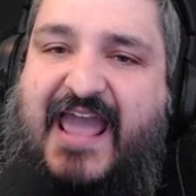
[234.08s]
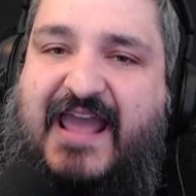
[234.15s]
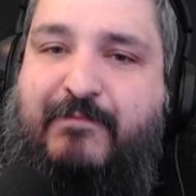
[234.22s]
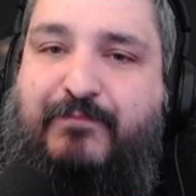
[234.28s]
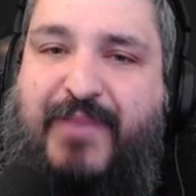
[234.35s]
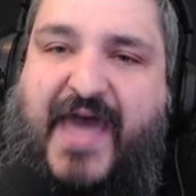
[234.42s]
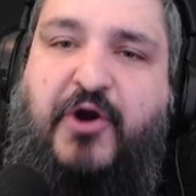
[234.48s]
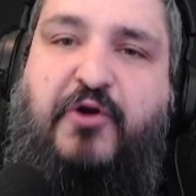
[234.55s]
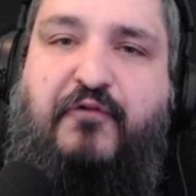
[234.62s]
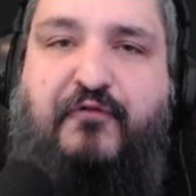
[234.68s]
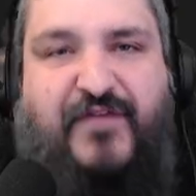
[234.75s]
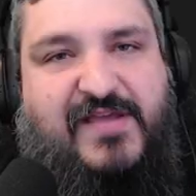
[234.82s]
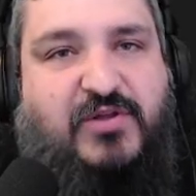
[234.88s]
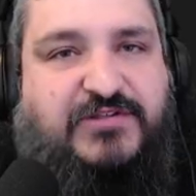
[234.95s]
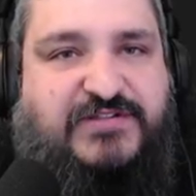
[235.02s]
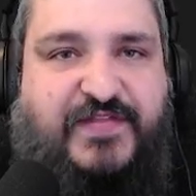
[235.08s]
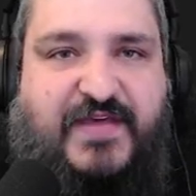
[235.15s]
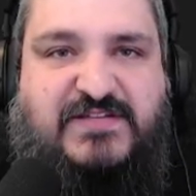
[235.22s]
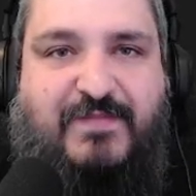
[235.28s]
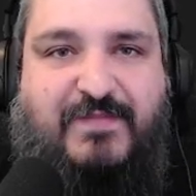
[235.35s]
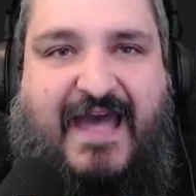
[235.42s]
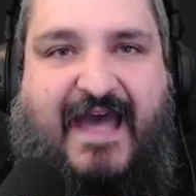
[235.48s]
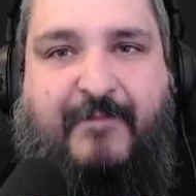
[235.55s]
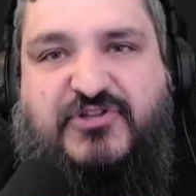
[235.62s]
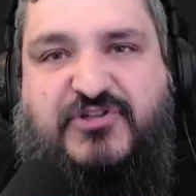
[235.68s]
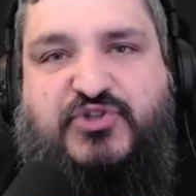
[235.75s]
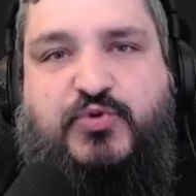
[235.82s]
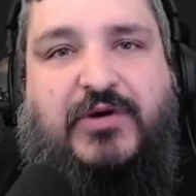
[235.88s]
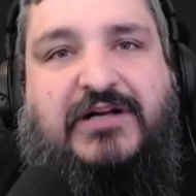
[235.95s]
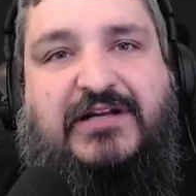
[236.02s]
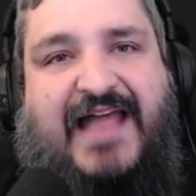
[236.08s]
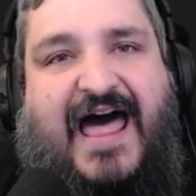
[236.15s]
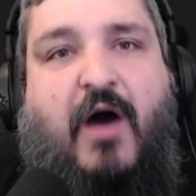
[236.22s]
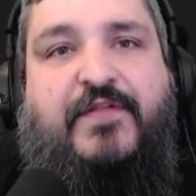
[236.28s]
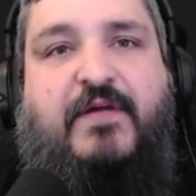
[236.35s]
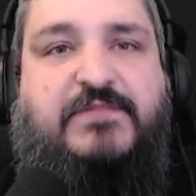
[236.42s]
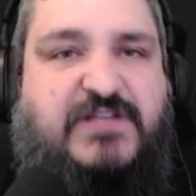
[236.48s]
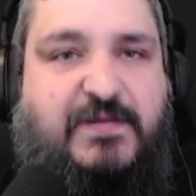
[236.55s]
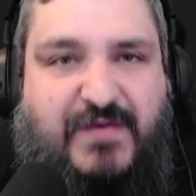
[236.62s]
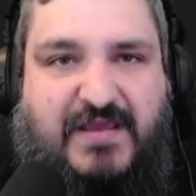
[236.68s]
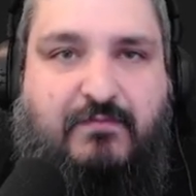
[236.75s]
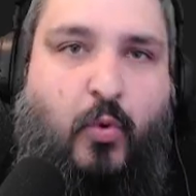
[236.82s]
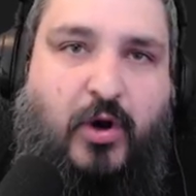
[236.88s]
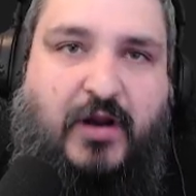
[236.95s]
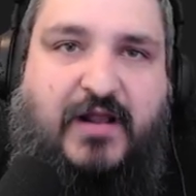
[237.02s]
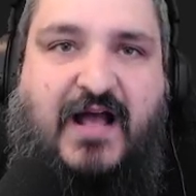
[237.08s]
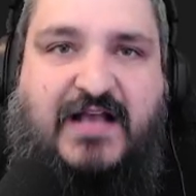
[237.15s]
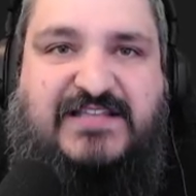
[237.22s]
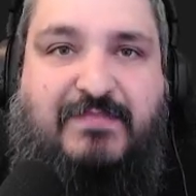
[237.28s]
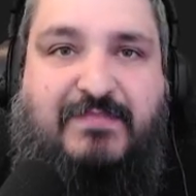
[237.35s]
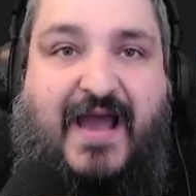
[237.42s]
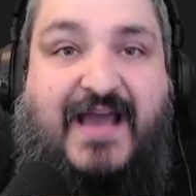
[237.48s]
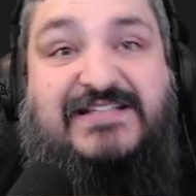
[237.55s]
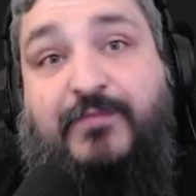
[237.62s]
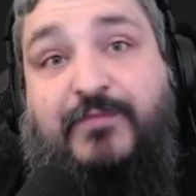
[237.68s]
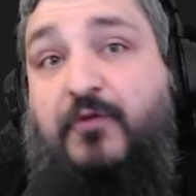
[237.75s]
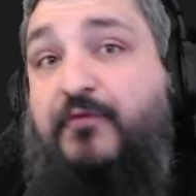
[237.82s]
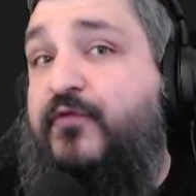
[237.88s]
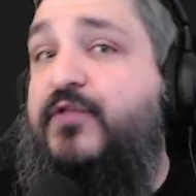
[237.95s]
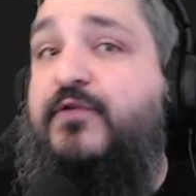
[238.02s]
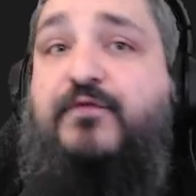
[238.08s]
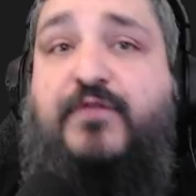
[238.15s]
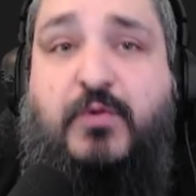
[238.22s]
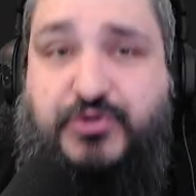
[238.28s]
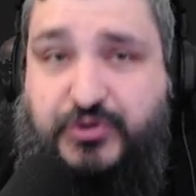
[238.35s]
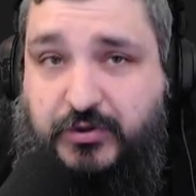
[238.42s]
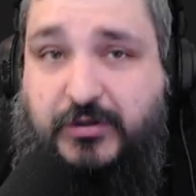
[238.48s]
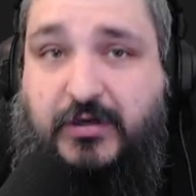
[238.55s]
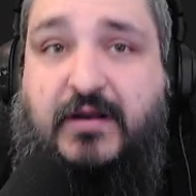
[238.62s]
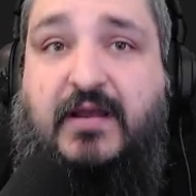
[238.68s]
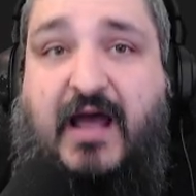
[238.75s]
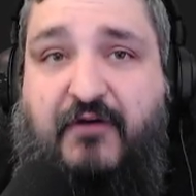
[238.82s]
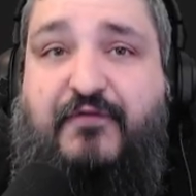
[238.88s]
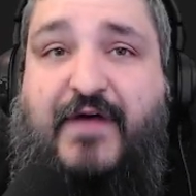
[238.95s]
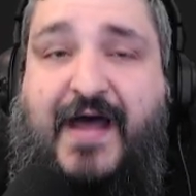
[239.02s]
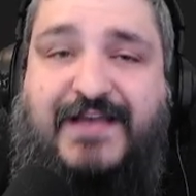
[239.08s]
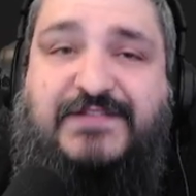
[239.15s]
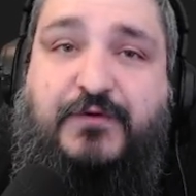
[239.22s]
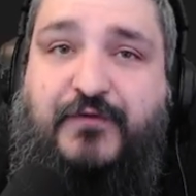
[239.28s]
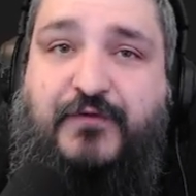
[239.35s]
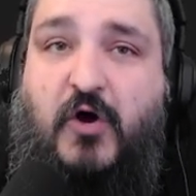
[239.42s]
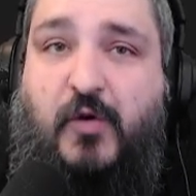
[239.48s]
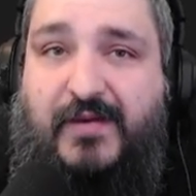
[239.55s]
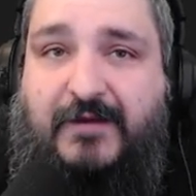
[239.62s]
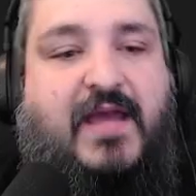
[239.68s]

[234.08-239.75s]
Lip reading: better feel to these maps to allow them to be more customizable for the future of Phasmophobia.